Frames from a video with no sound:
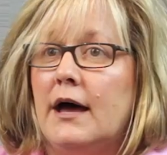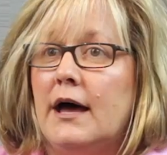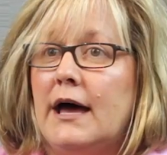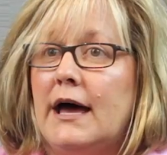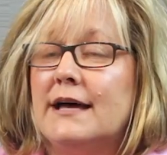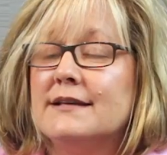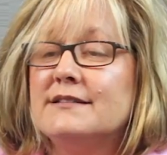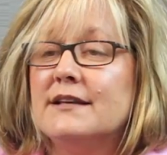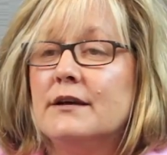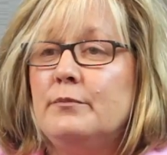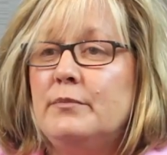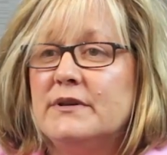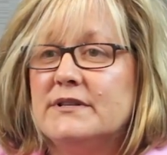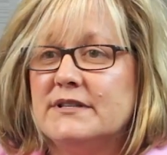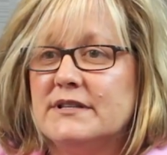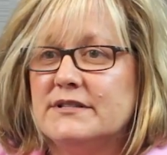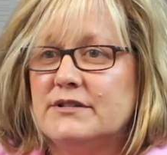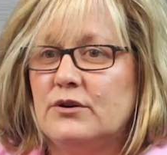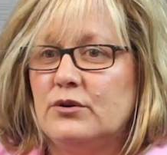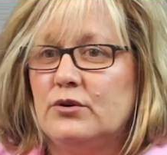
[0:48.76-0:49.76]
As a
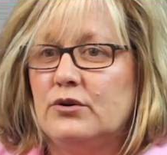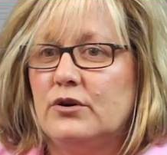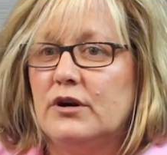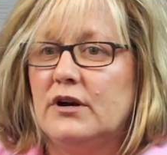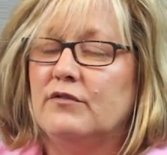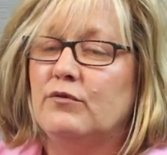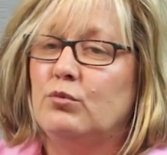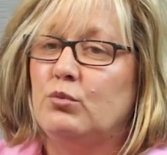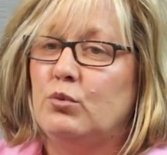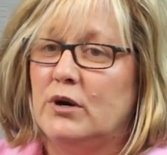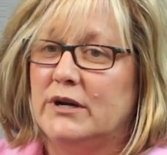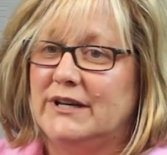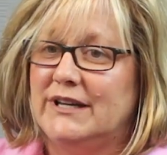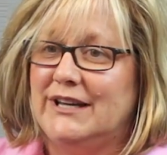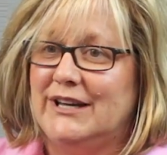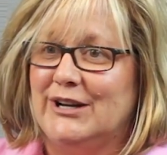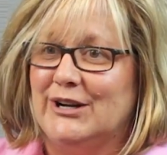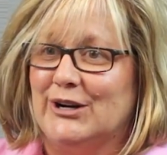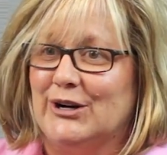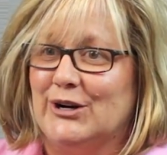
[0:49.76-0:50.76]
business owner of 1
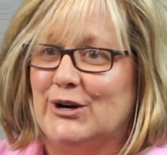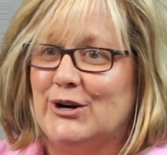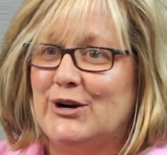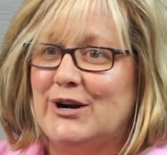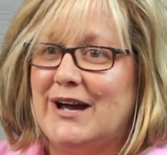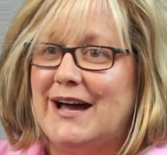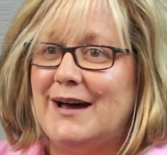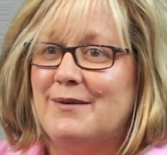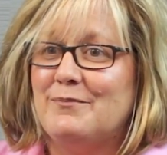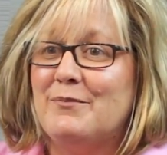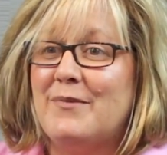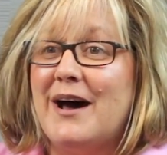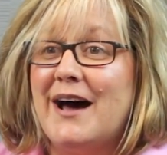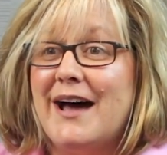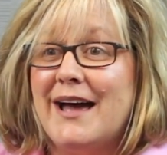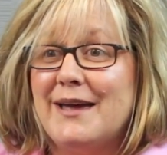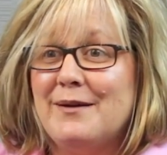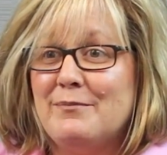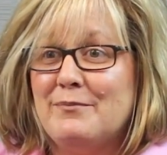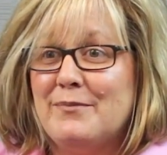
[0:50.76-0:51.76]
year,
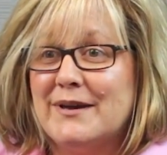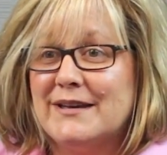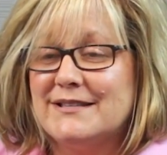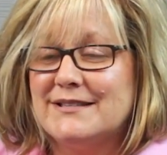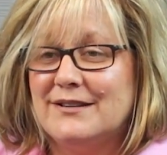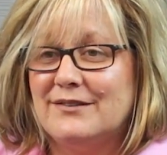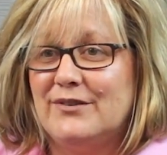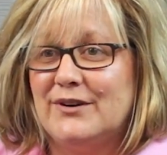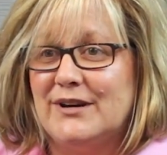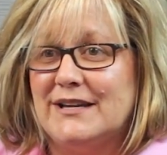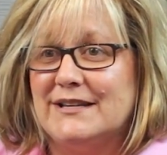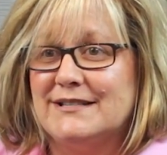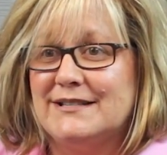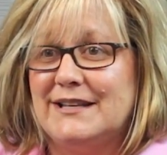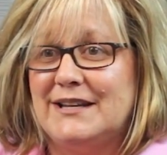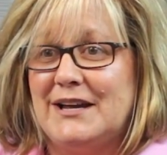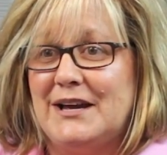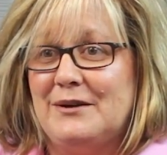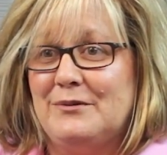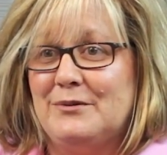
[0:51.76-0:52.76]
my best advice
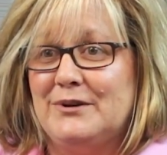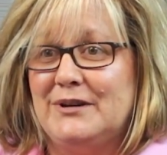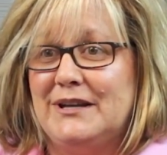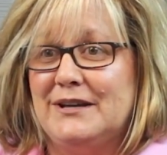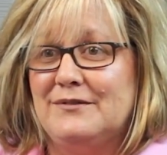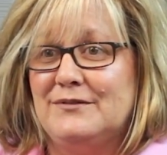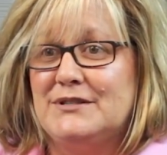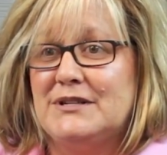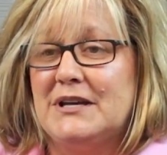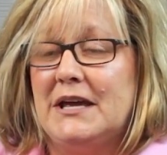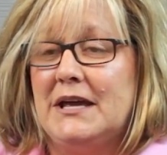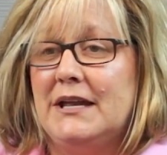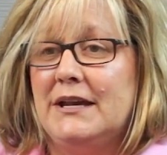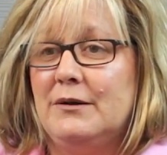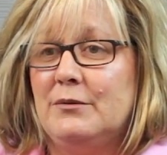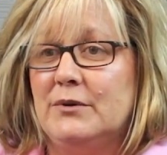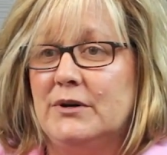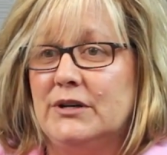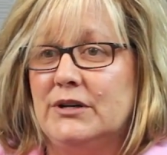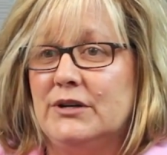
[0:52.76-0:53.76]
that I would give to
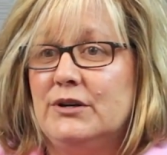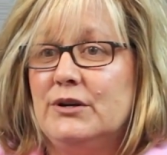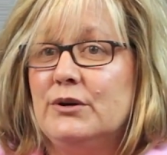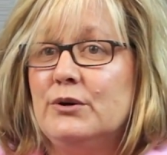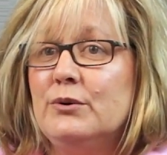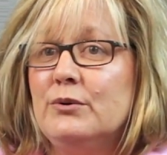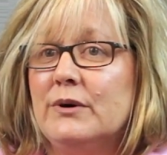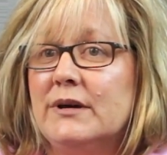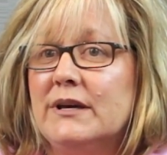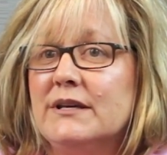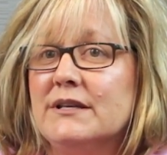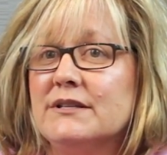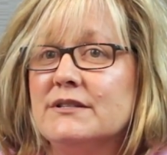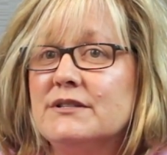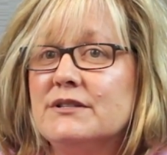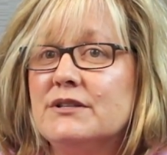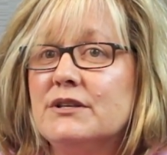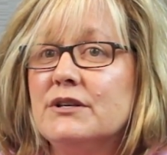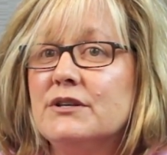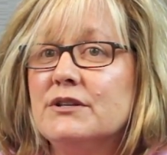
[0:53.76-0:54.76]
anyone who
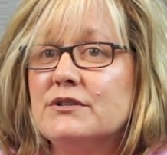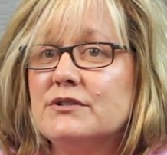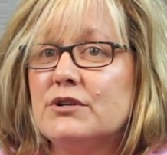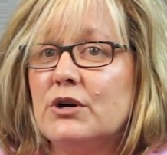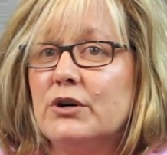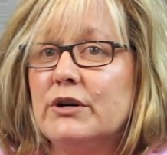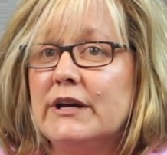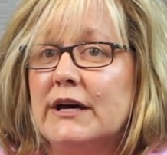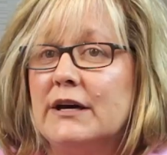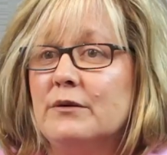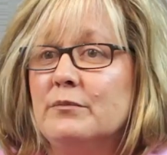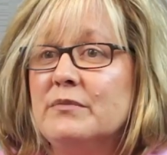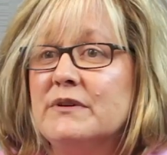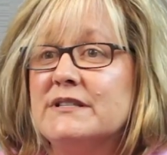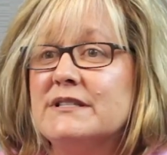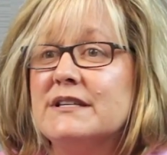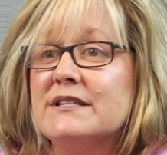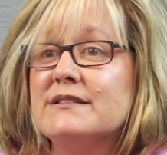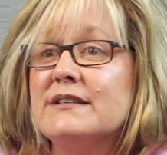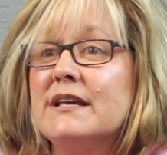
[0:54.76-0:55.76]
is starting out in
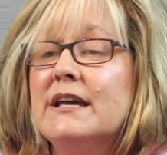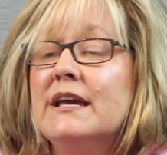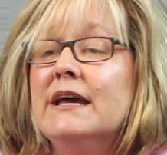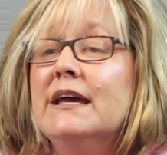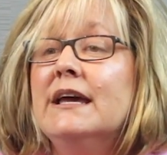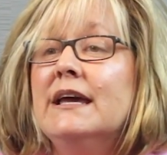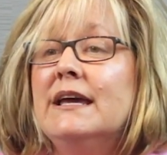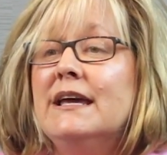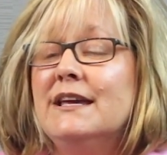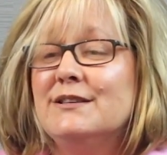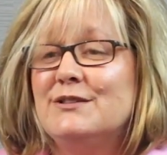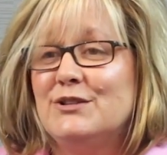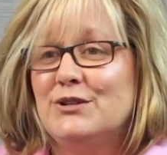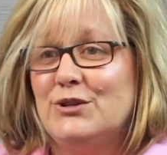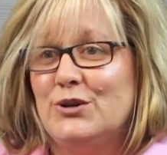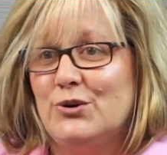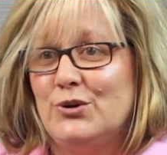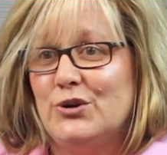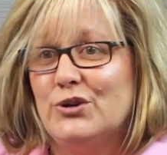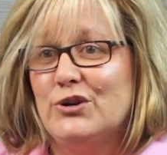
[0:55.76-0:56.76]
business is to
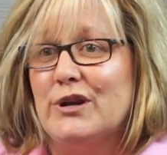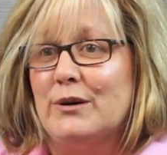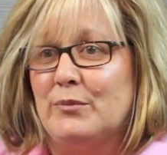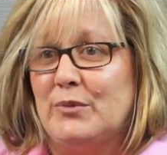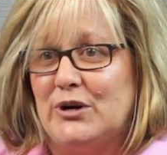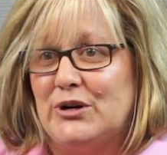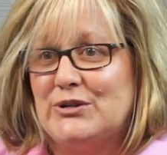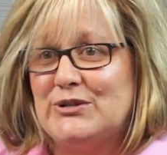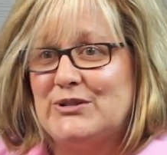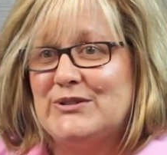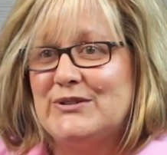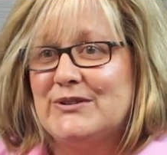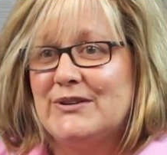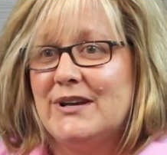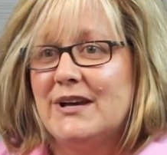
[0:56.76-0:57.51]
know your numbers.